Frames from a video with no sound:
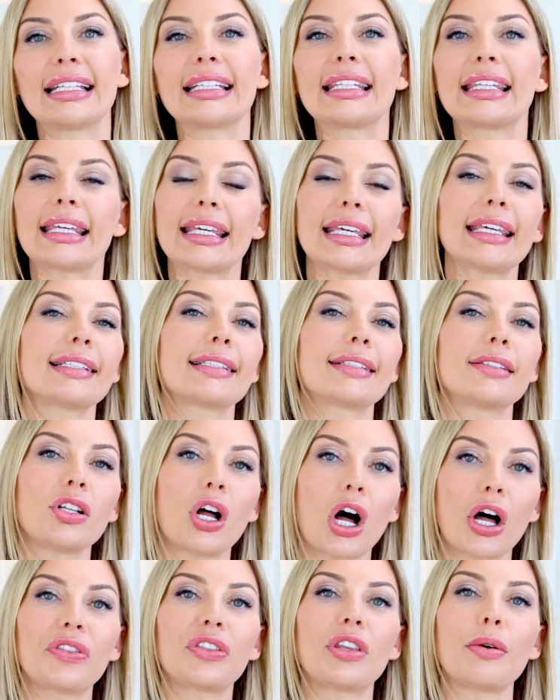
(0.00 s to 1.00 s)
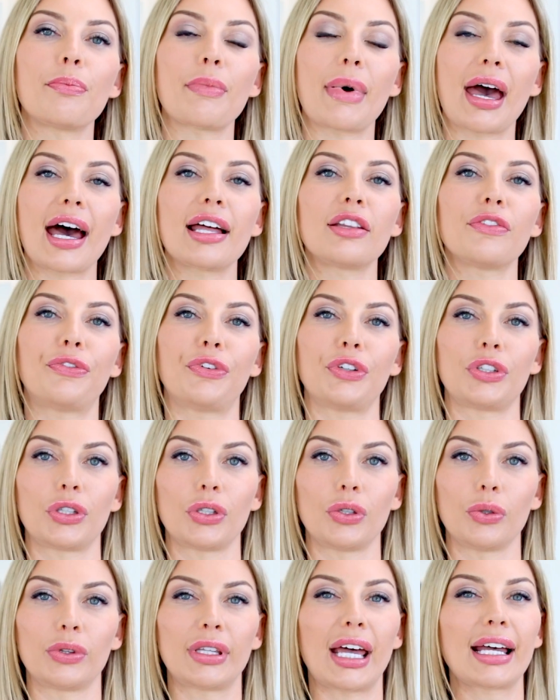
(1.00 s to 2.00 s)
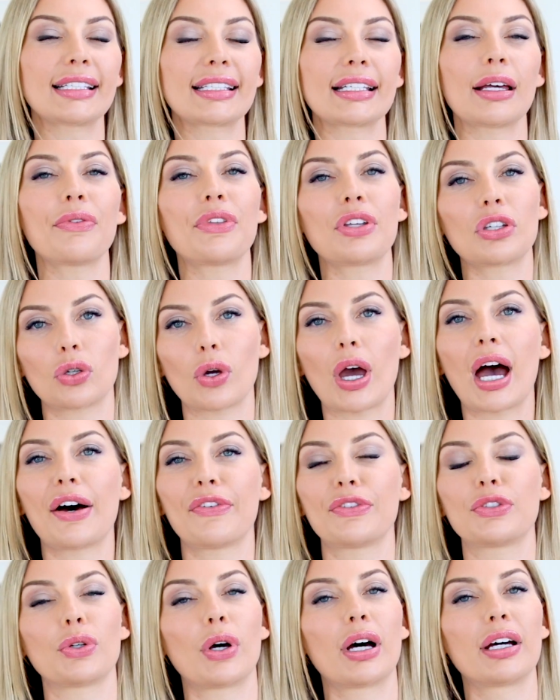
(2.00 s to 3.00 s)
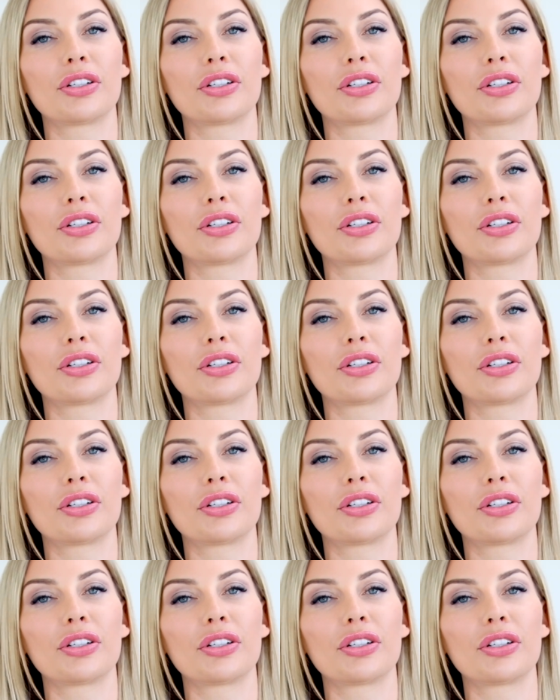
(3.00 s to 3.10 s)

then he is not the man for you. That's something you have to